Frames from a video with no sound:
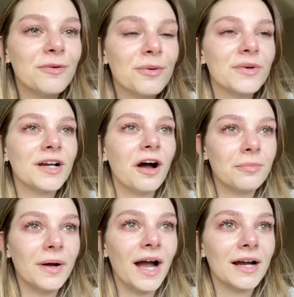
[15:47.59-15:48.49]
And when we
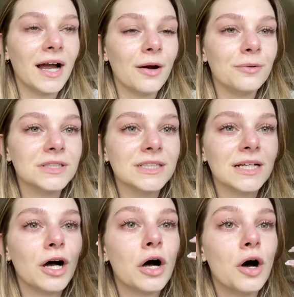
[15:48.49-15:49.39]
got back, I was
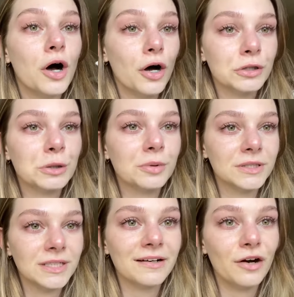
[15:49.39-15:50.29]
like
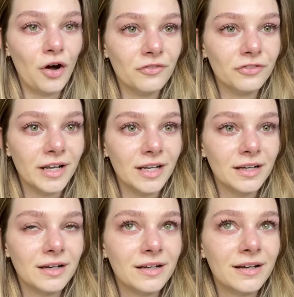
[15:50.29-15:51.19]
100%
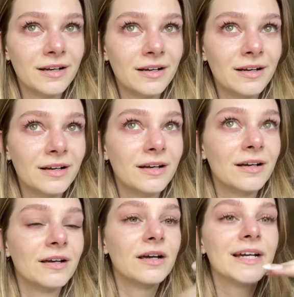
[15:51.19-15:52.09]
confident
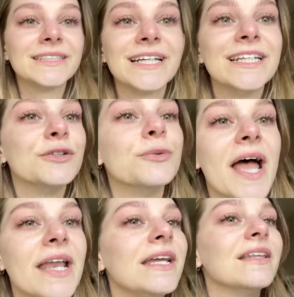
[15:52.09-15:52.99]
because I didn't do
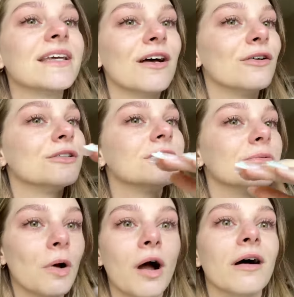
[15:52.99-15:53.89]
anything
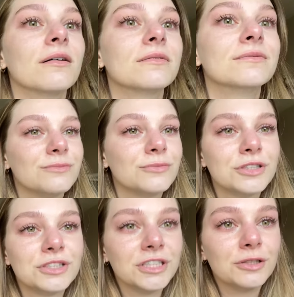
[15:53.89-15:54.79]
else wrong.
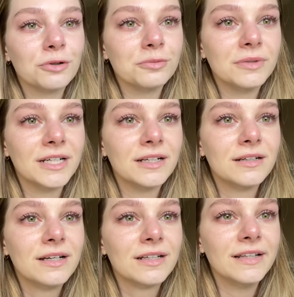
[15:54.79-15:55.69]
She told
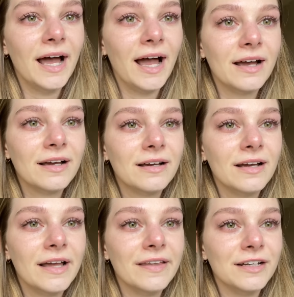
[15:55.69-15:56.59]
me that,
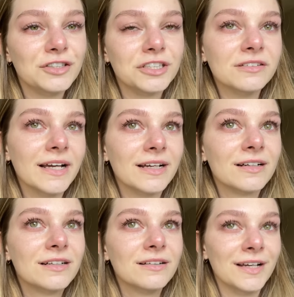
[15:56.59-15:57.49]
and then she
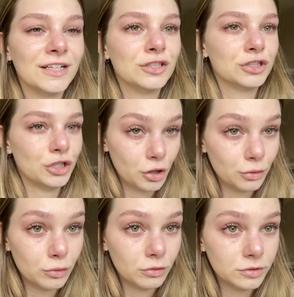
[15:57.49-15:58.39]
like
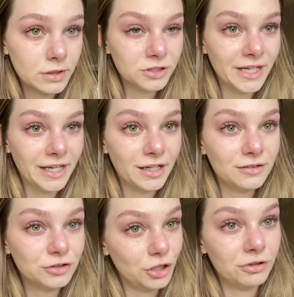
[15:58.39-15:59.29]
chuckled. She was
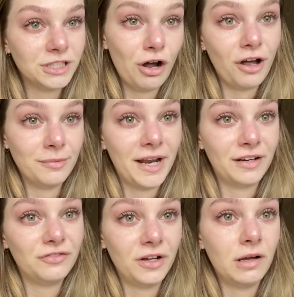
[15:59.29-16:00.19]
like, so it's an
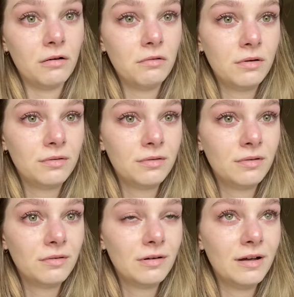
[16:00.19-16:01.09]
automatic fail,
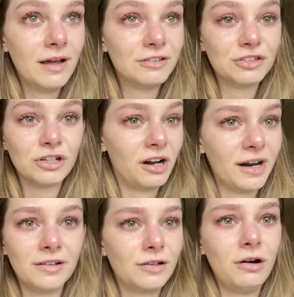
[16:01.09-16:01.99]
and just got
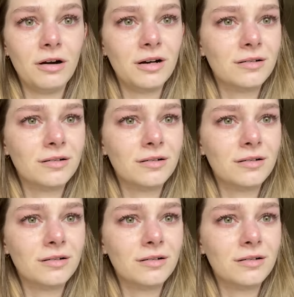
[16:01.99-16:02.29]
out of the car.